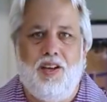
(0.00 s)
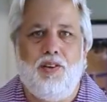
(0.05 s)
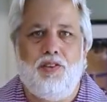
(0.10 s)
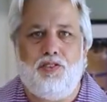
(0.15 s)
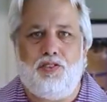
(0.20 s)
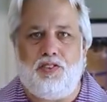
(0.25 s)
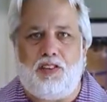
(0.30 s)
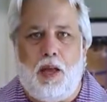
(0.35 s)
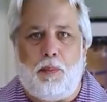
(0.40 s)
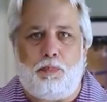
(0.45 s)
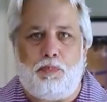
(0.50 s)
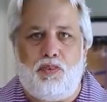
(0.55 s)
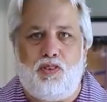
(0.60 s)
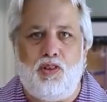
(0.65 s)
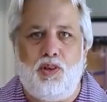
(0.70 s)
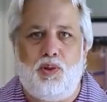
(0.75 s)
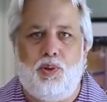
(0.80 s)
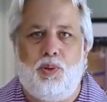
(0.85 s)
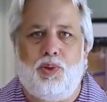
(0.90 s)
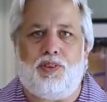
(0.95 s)
Step
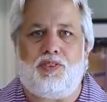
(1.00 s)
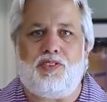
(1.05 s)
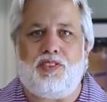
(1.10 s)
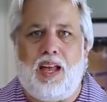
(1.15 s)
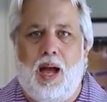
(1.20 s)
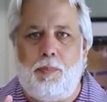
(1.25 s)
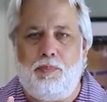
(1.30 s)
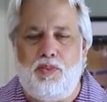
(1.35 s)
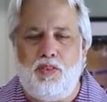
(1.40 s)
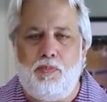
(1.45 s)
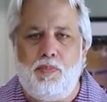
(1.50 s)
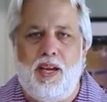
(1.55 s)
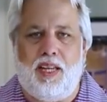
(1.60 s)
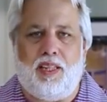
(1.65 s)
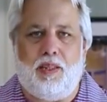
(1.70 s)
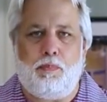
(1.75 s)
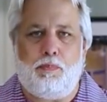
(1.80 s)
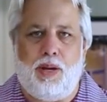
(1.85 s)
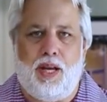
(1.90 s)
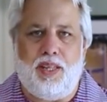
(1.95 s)
2, it's time to make
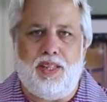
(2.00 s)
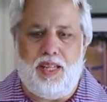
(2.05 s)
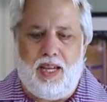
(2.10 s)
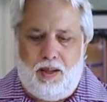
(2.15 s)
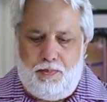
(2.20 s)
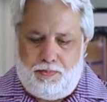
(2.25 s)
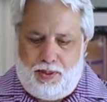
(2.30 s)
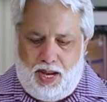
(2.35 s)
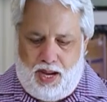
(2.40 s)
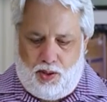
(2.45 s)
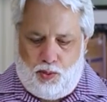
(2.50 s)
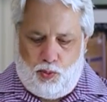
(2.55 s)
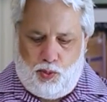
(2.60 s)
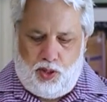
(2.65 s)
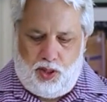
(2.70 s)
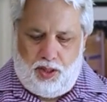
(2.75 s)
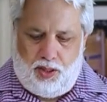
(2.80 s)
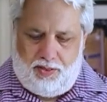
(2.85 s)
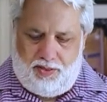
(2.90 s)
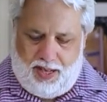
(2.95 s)
the beignet batter. We're
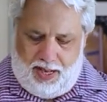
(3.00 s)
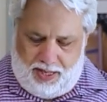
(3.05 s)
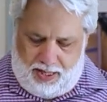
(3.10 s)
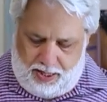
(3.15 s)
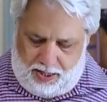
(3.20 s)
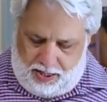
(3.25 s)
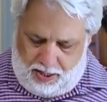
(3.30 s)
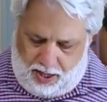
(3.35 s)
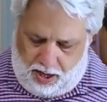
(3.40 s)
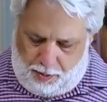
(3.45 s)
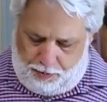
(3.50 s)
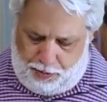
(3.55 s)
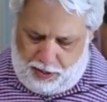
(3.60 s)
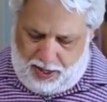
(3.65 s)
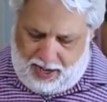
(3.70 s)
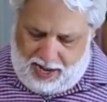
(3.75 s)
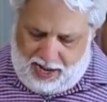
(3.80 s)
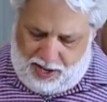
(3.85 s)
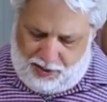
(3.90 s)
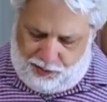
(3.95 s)
gonna take
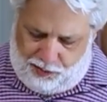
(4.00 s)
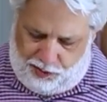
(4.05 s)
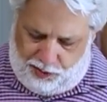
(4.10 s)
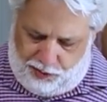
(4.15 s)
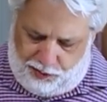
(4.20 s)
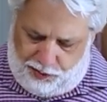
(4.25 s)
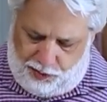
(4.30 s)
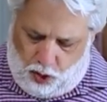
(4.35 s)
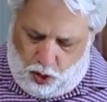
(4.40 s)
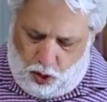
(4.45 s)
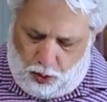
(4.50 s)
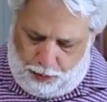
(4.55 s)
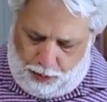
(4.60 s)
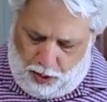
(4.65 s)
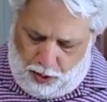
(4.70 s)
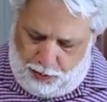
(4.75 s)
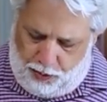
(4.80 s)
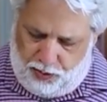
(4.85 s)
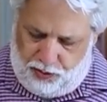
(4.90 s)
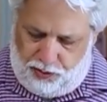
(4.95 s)
1.5 cups of
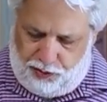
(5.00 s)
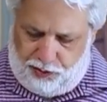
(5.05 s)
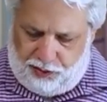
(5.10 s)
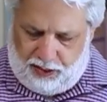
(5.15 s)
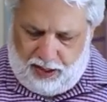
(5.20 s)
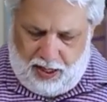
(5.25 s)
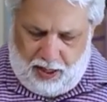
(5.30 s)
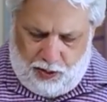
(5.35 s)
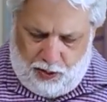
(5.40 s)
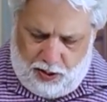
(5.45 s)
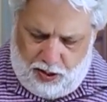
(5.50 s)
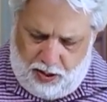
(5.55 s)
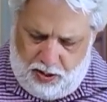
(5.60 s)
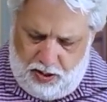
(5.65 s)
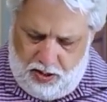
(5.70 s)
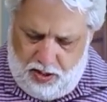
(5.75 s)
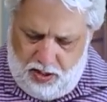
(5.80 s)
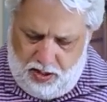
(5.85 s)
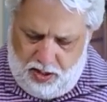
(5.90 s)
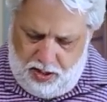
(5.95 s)
all-purpose flour,